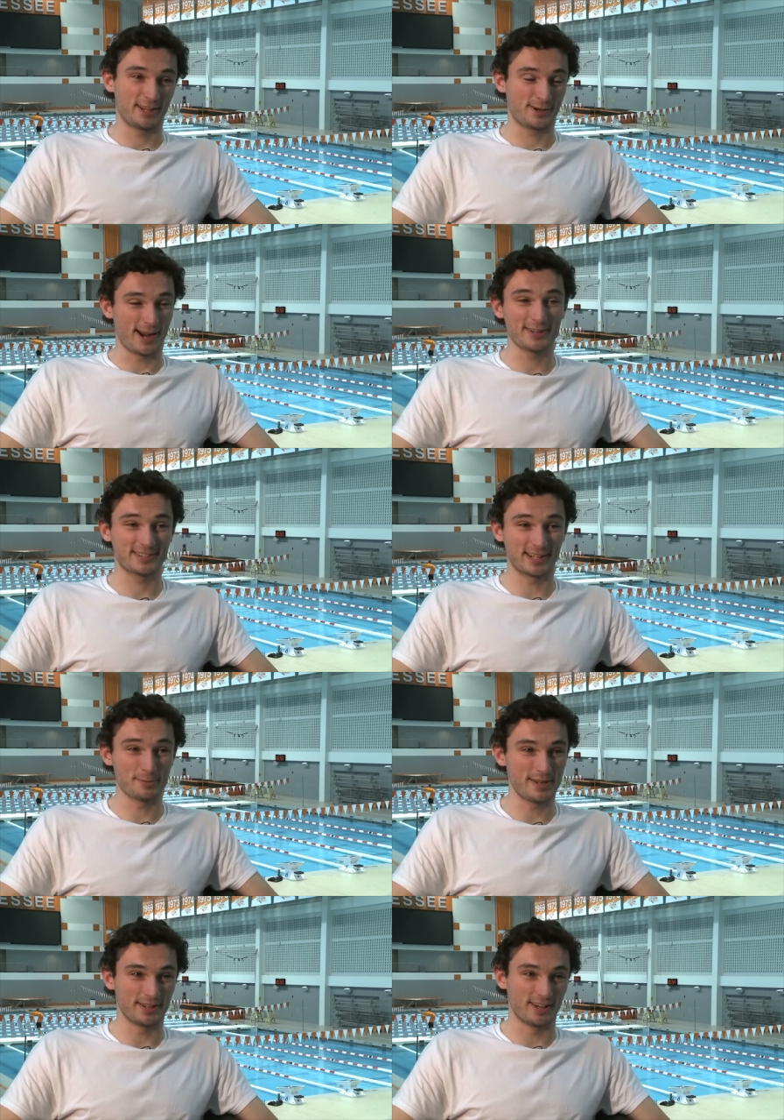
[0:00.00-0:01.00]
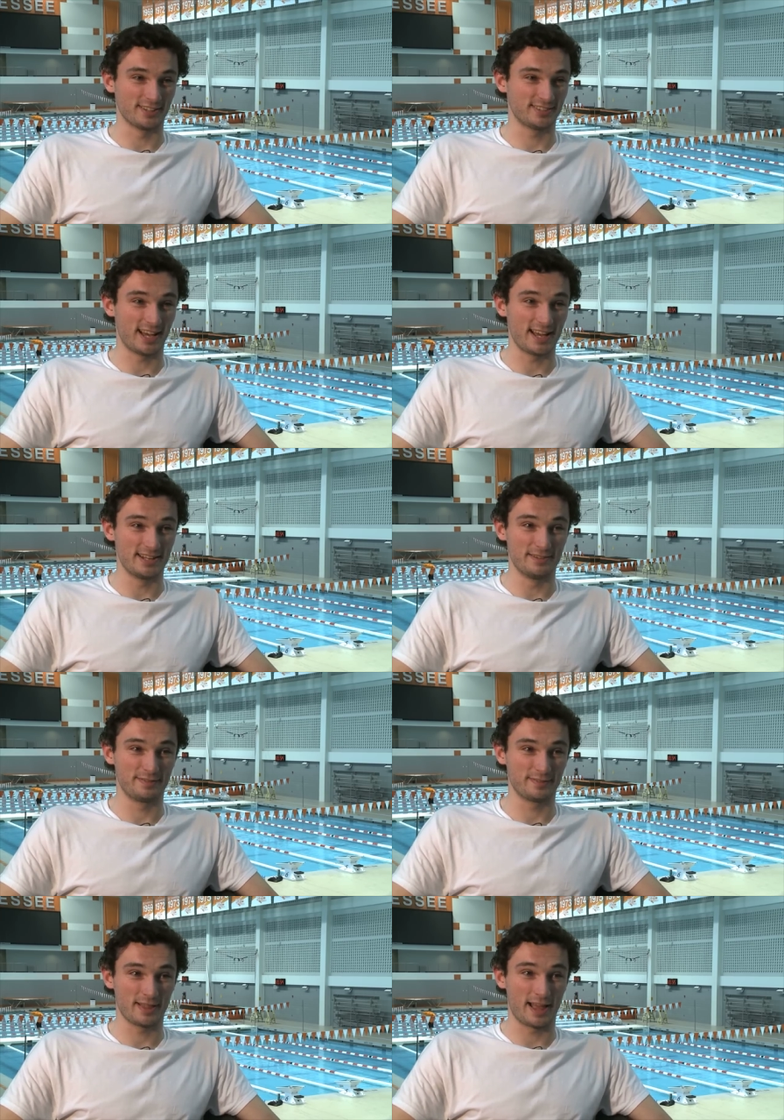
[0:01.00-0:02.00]
the crowd's going to be on our side,
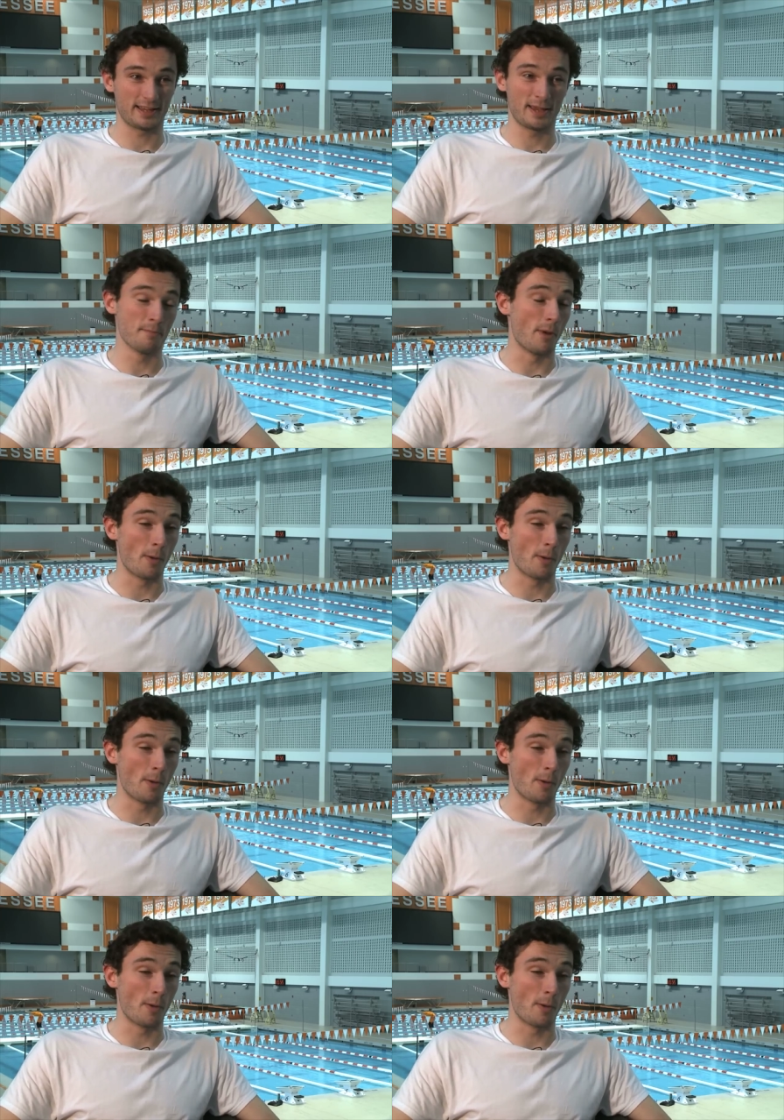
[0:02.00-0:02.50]
if like in,